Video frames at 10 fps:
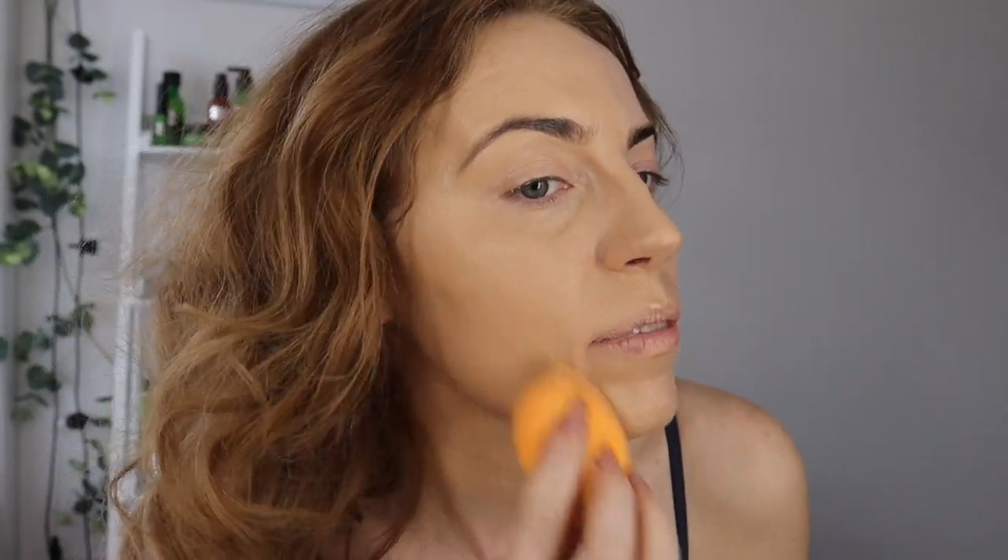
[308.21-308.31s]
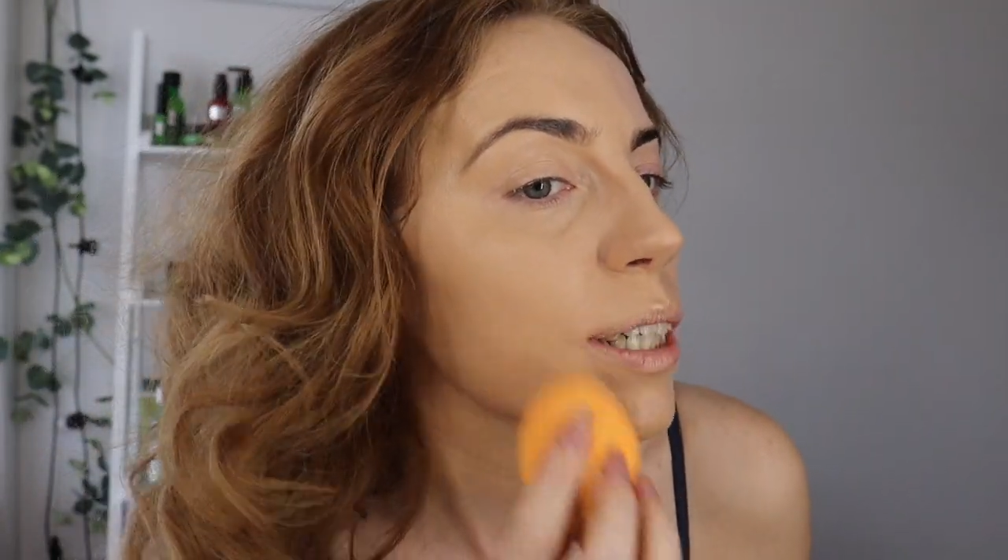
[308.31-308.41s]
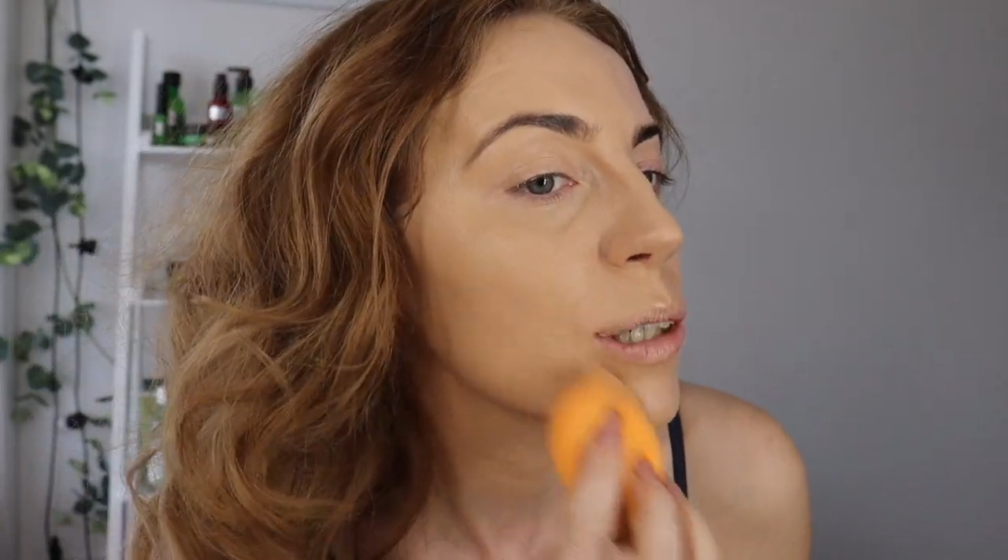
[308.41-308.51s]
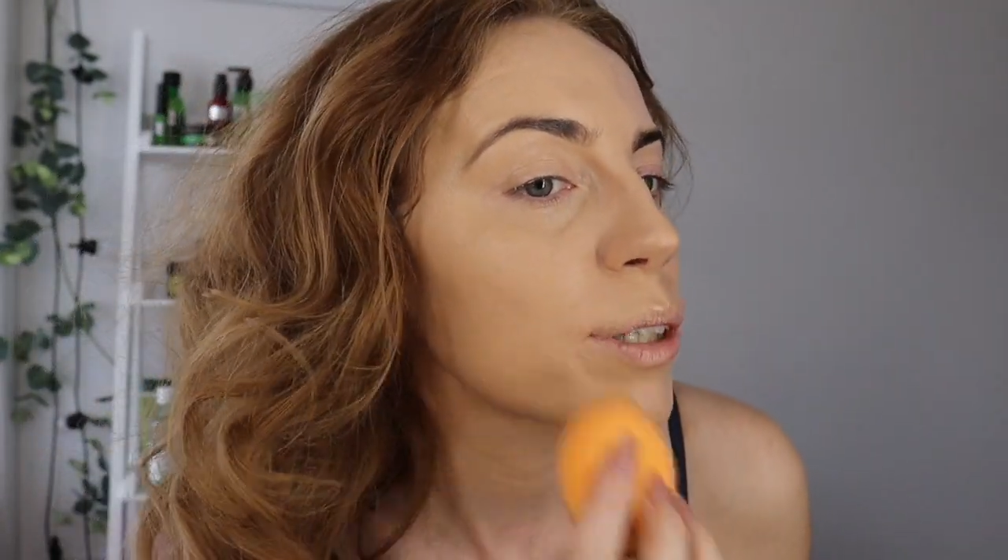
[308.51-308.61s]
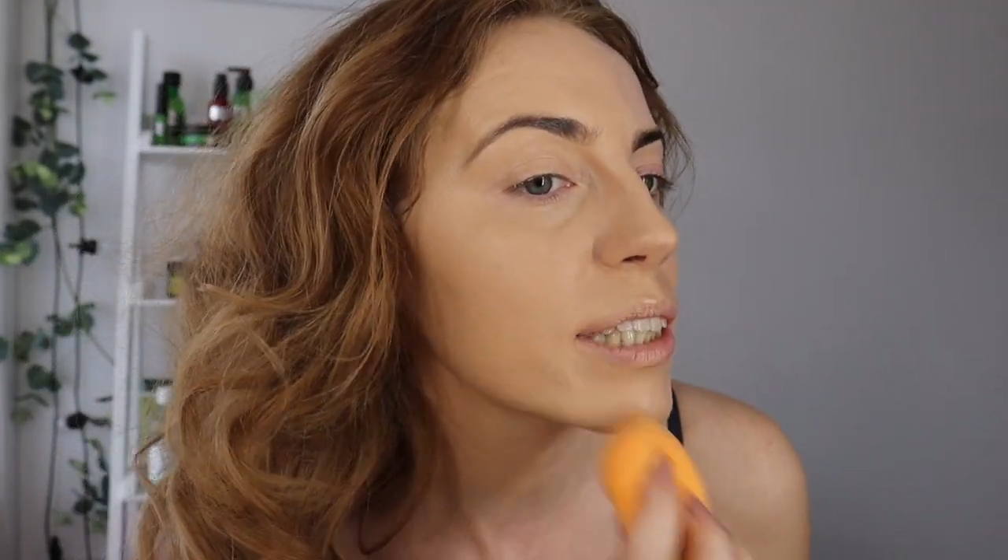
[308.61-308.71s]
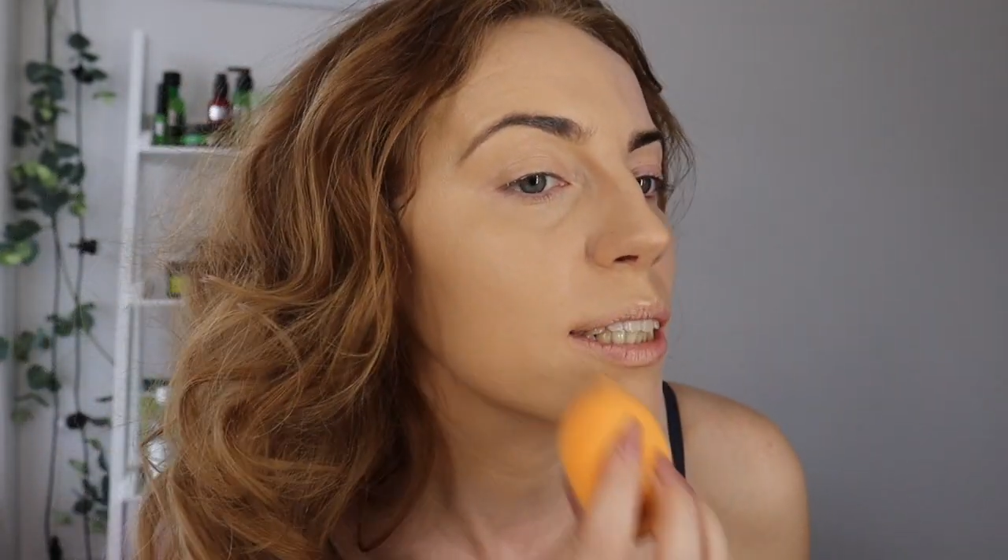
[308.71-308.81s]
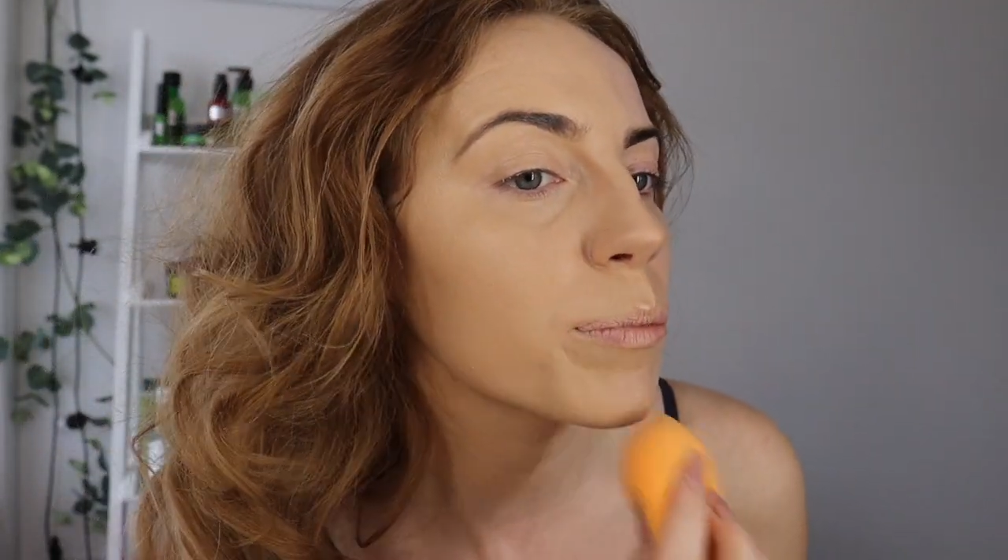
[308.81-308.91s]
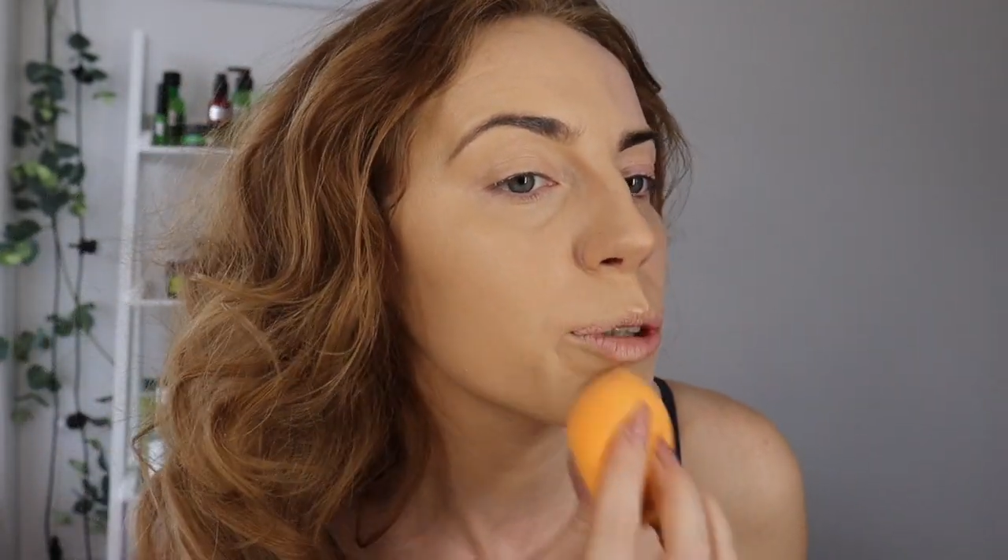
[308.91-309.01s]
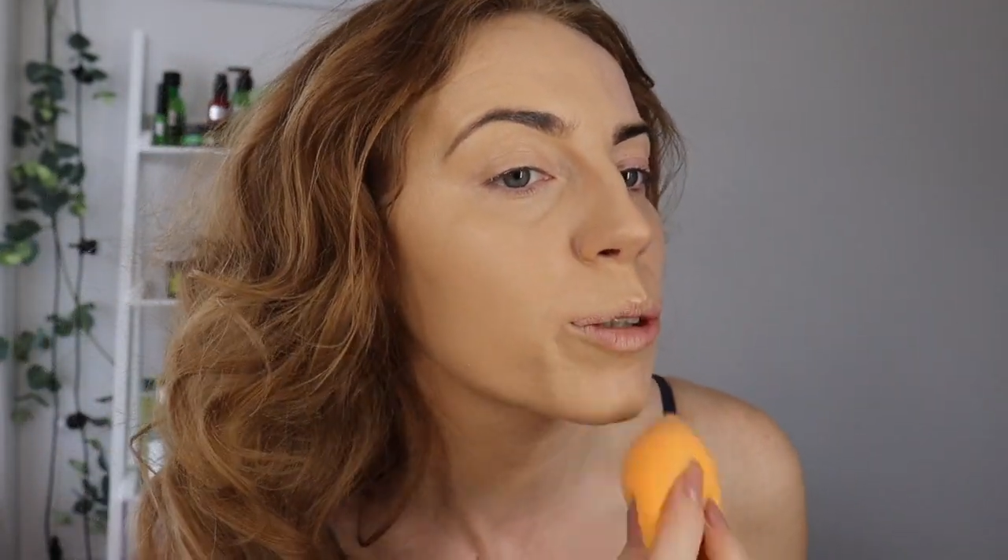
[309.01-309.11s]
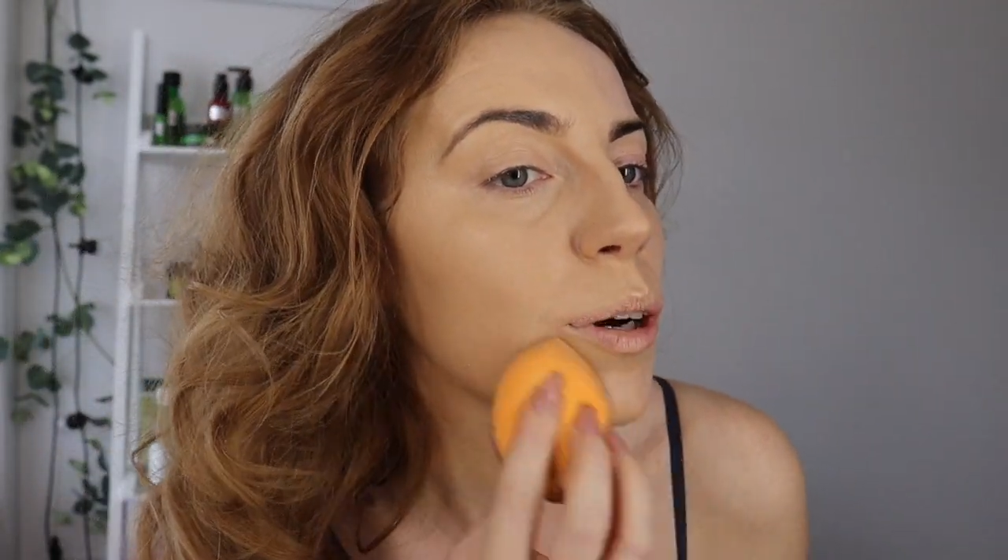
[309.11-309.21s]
I always end up doing